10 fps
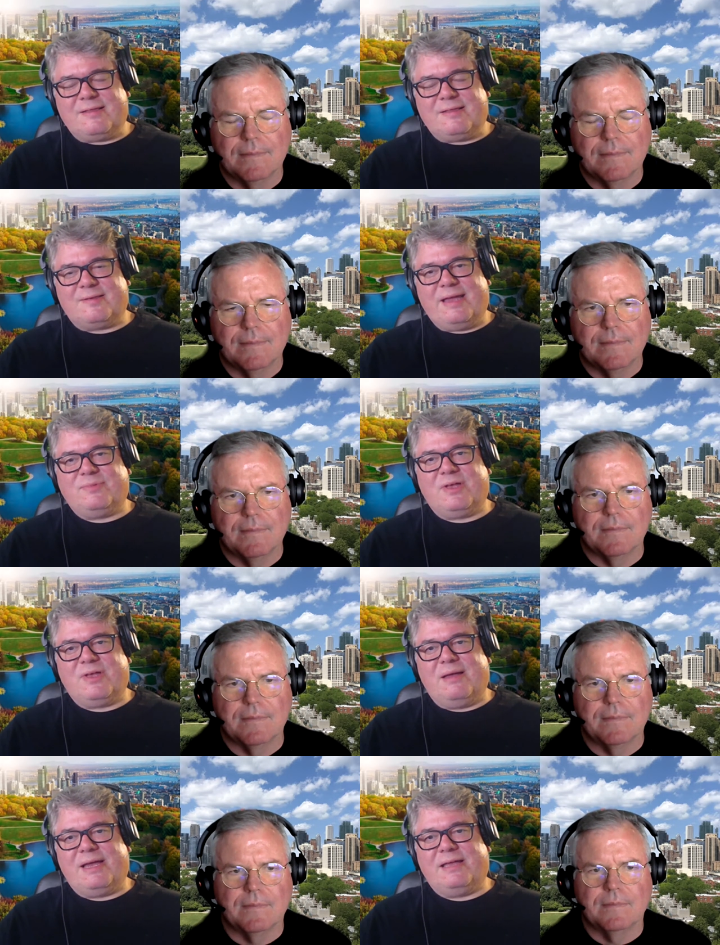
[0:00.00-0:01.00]
Speaker 1: the same
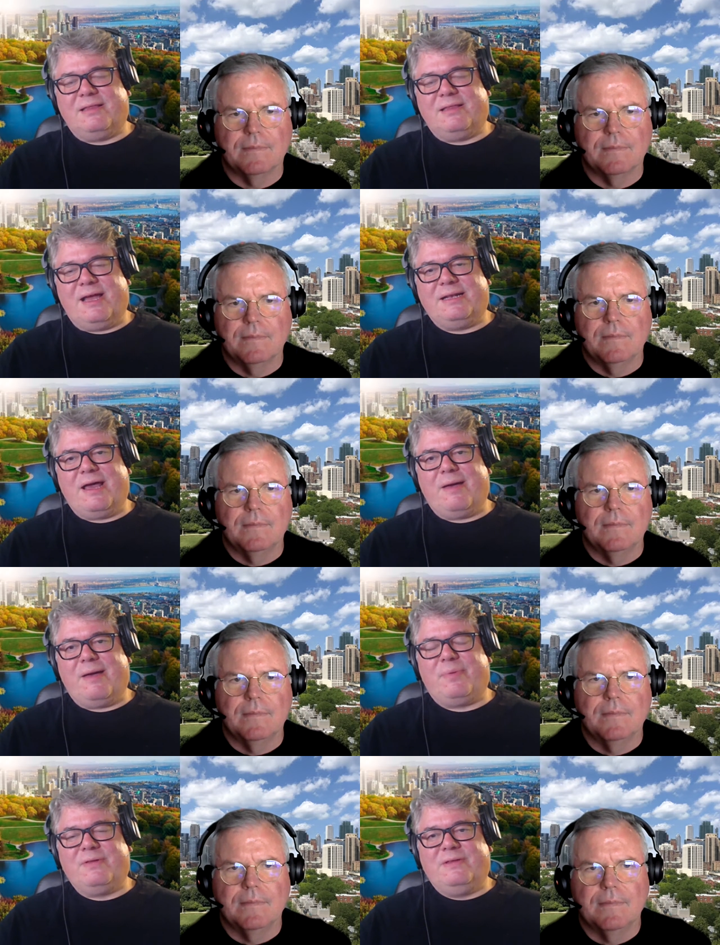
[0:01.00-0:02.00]
time, I had lined
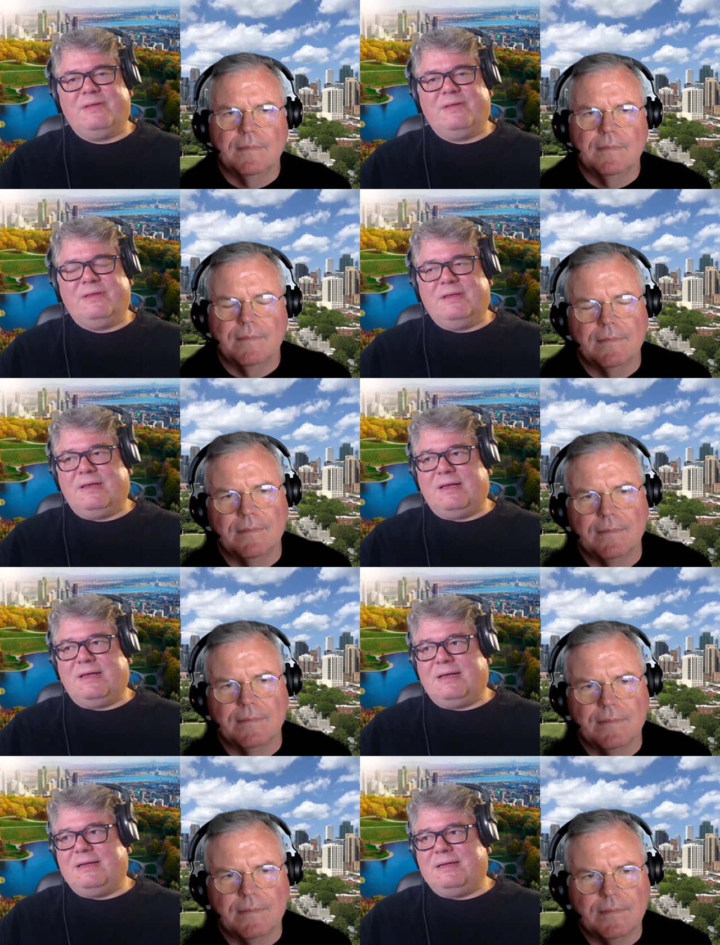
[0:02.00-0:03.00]
up
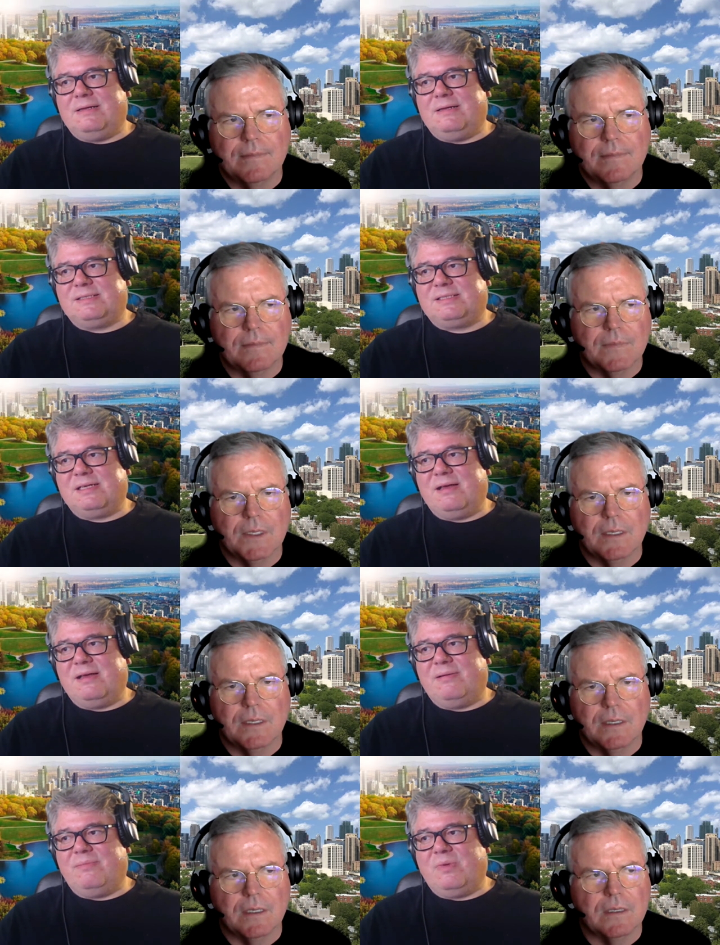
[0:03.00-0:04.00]
uh,
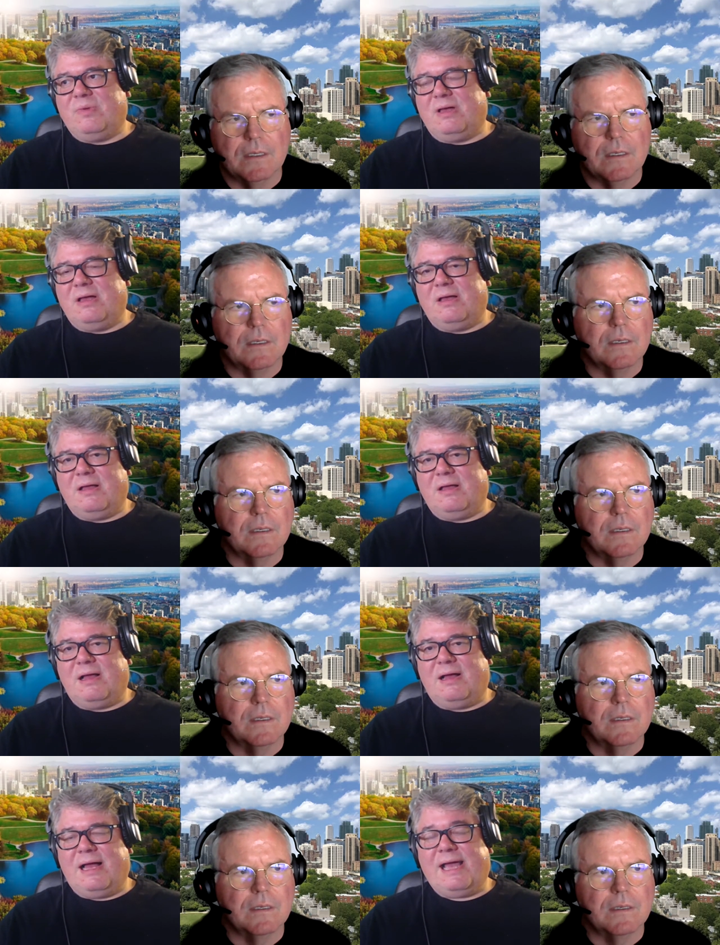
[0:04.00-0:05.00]
some, uh,
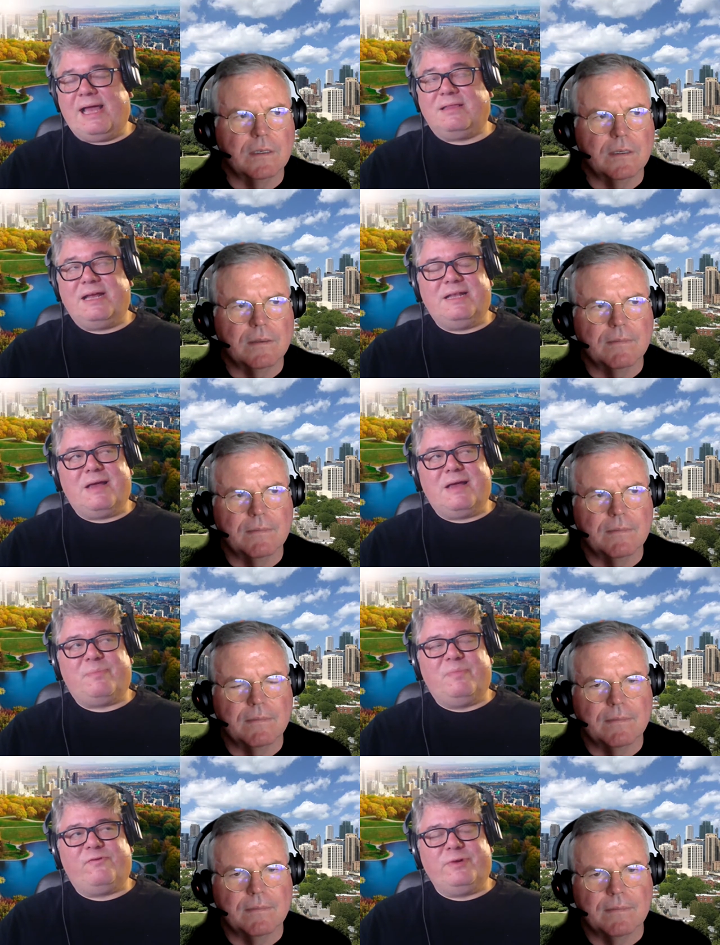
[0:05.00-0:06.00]
I had lined up
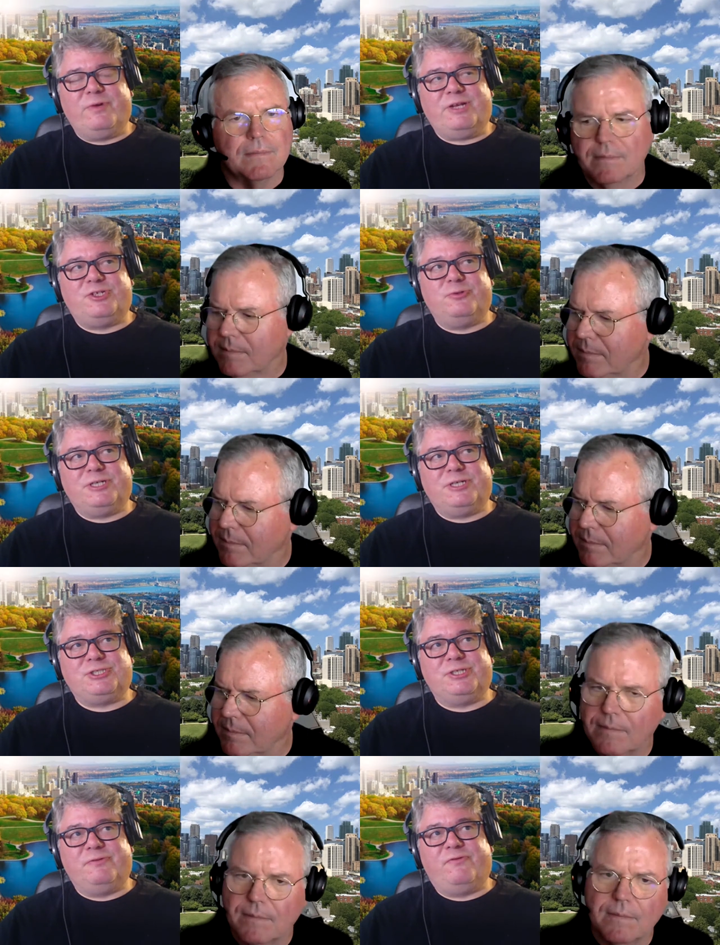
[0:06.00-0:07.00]
free
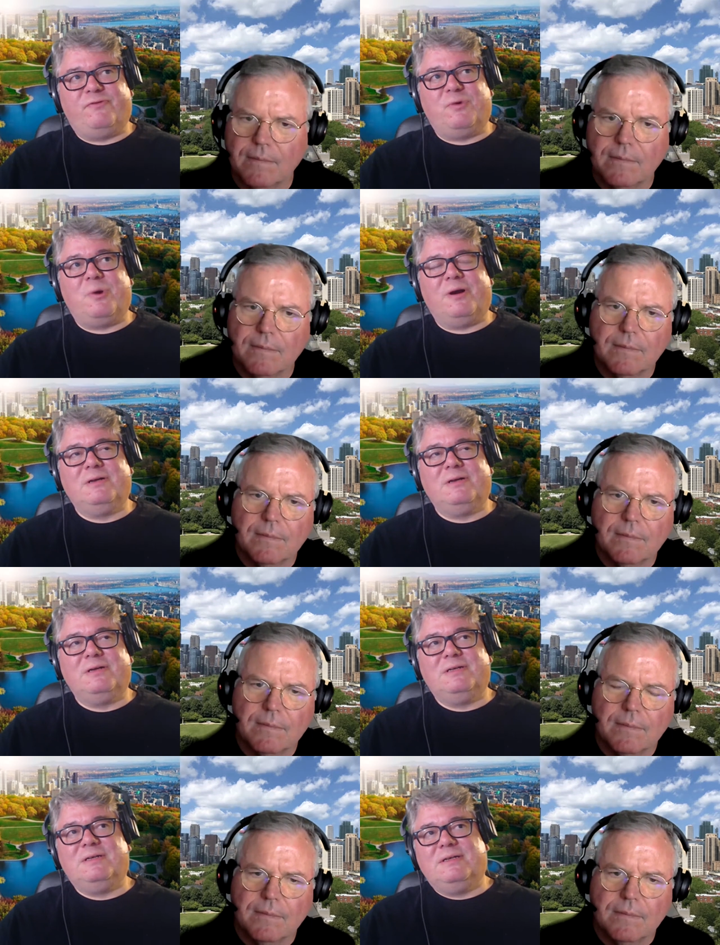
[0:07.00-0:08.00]
tuition for,
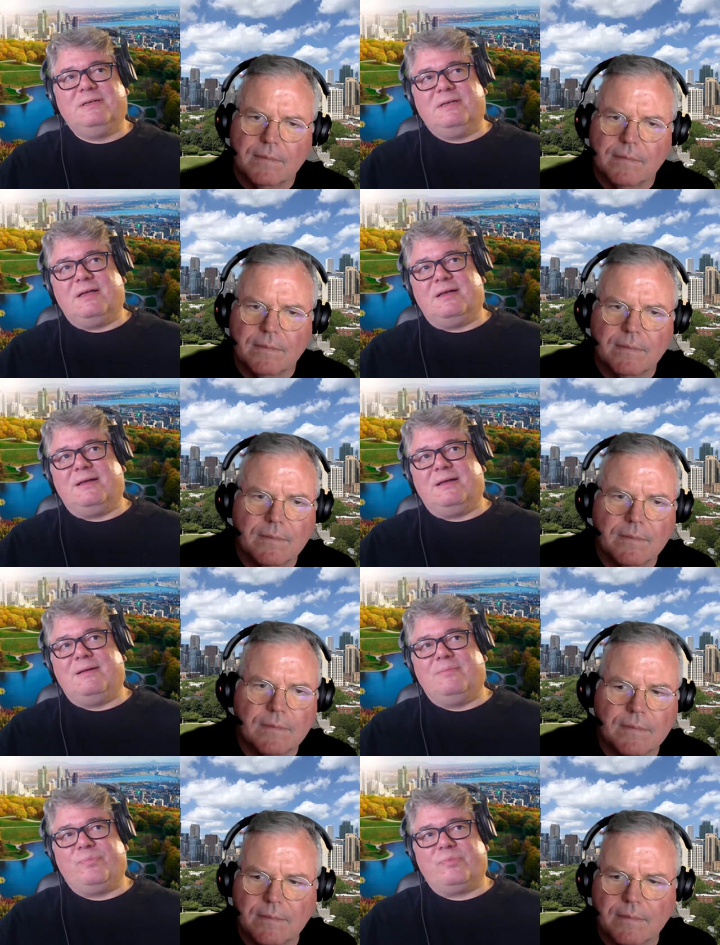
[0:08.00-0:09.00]

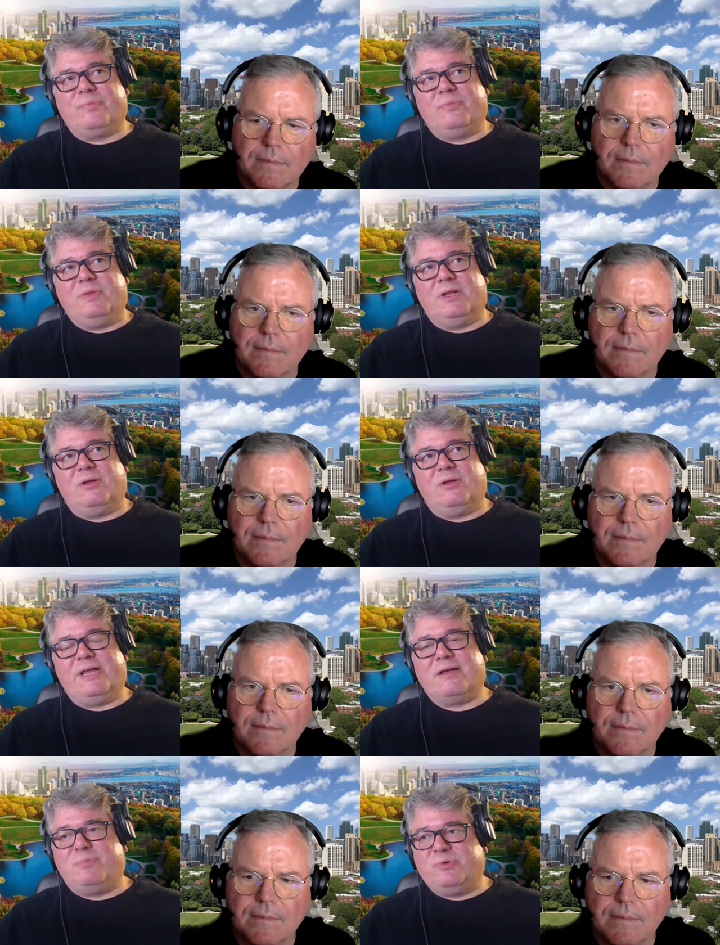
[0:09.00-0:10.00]
um, you know,
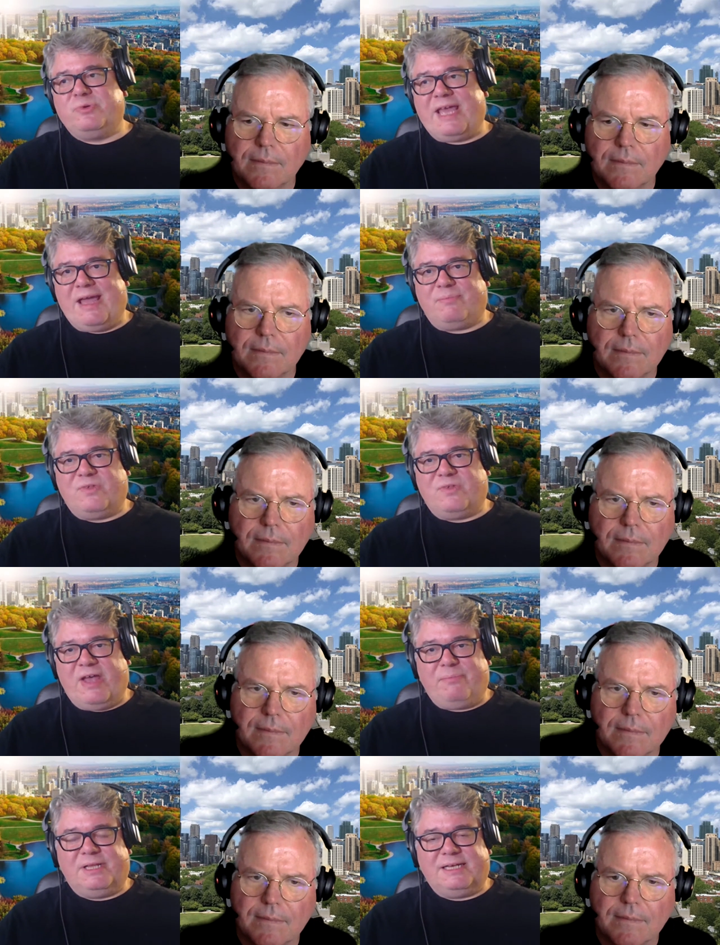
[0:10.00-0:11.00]
like a boot camp
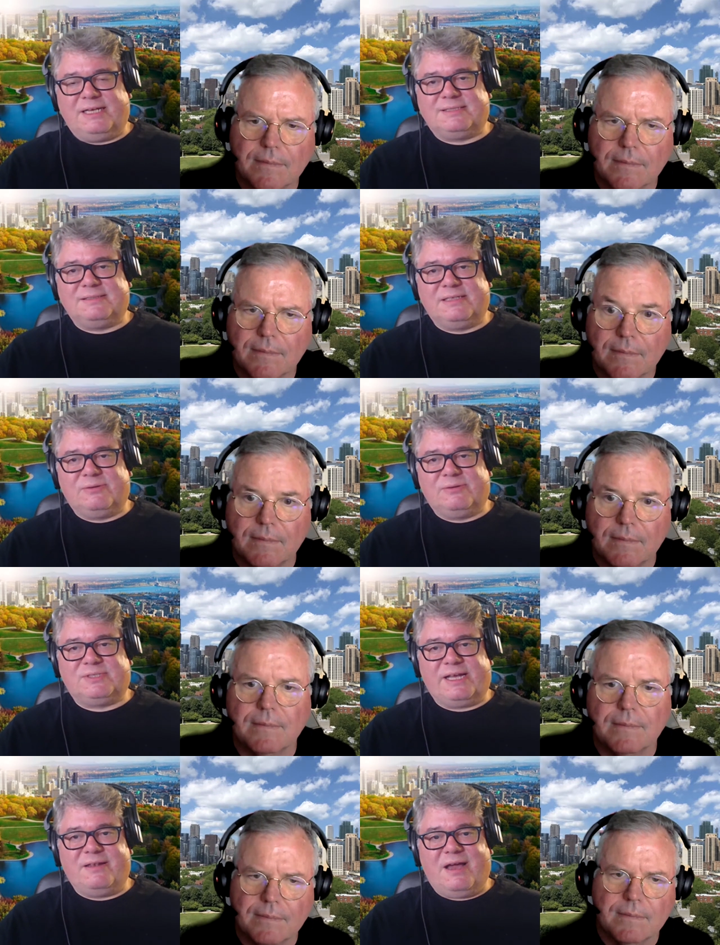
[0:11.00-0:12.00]
type place. That was
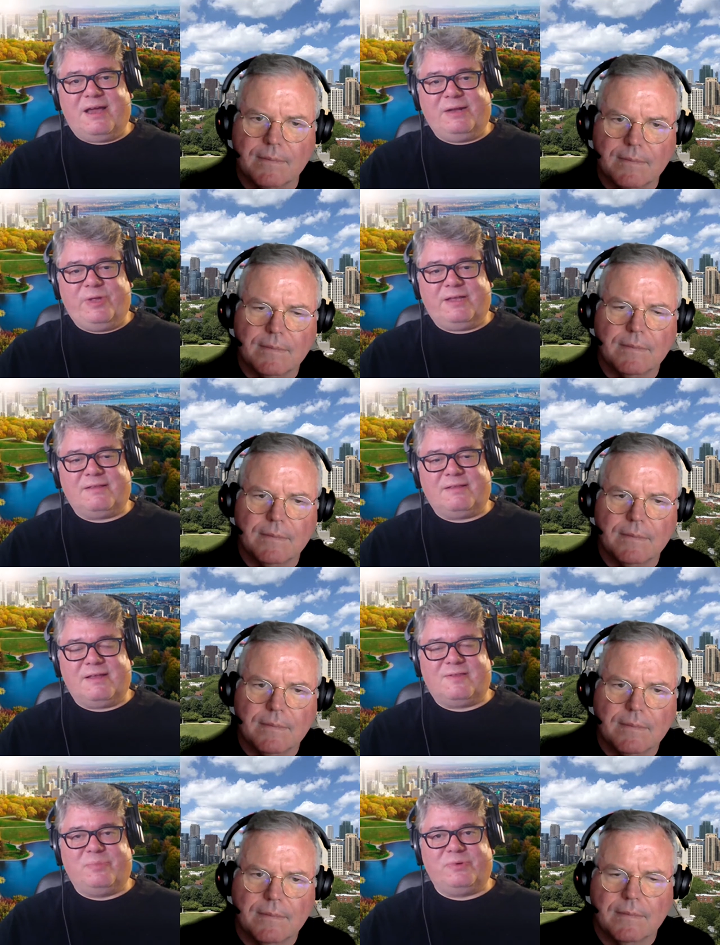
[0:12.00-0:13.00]
like a nine week
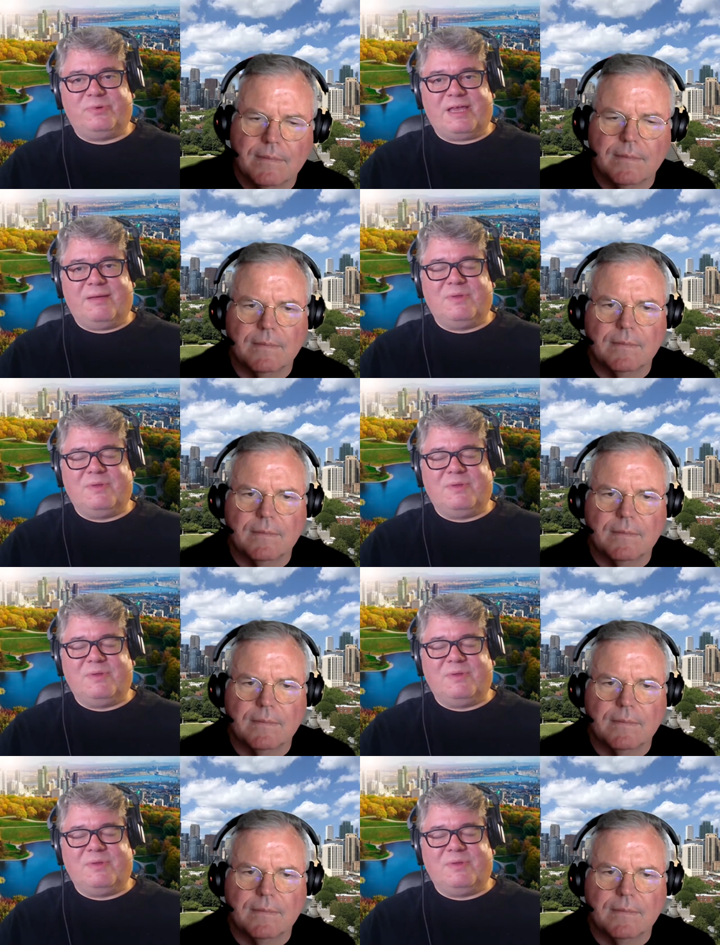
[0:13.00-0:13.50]
intensive boot camp.